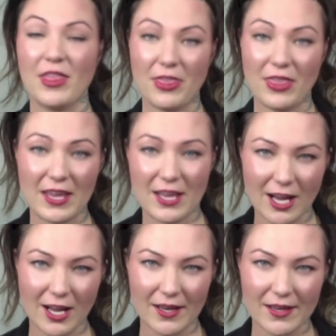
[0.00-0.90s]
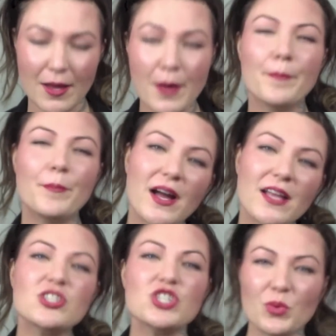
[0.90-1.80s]
thank God,
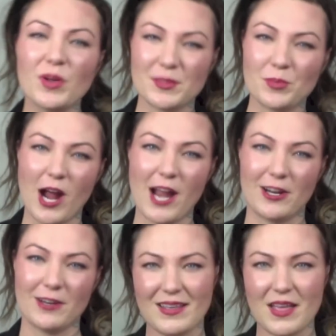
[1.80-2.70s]
but she wants it brighter.